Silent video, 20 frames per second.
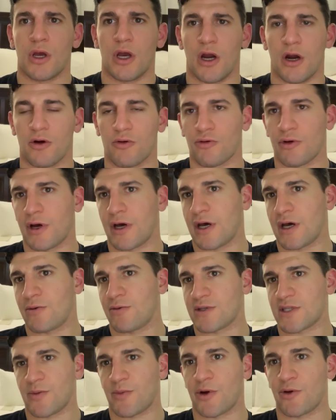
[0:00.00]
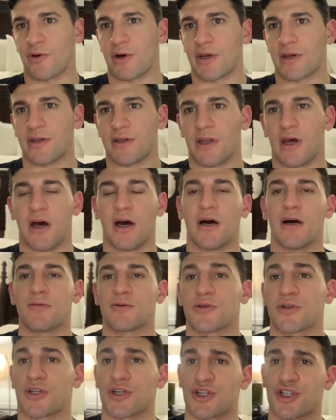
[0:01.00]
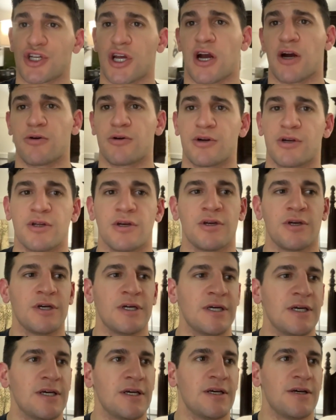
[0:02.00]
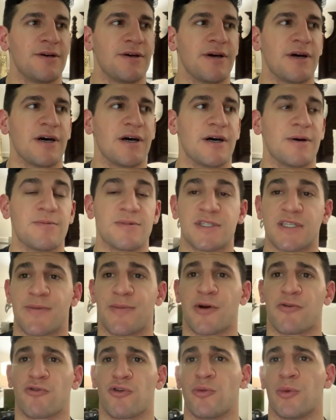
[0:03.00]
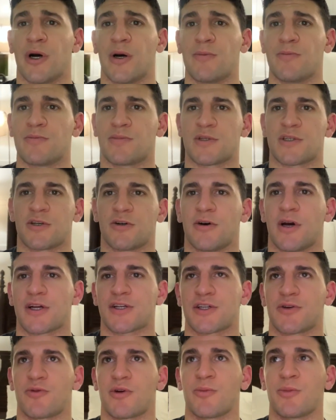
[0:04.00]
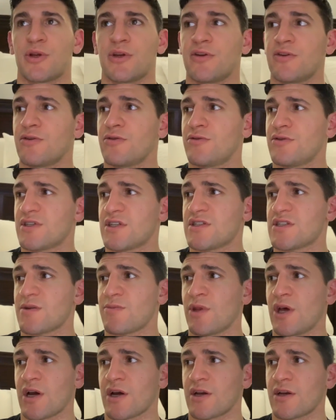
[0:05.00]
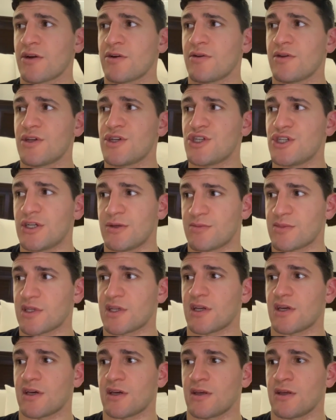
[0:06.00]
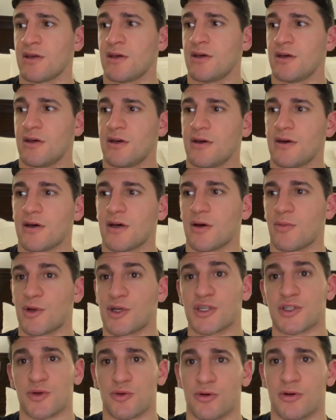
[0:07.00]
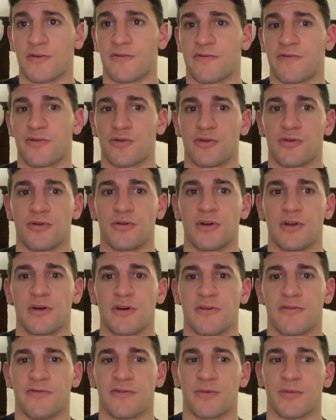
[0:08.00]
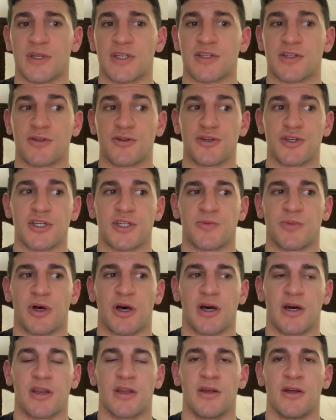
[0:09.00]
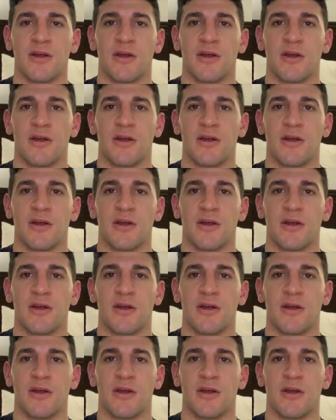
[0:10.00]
All right, what's up, everyone? Um, so I just showered, um, set my room up. So actually, what I'm gonna do since I'm not gonna go to the gym today. Um, I just ordered food from the sushi spot.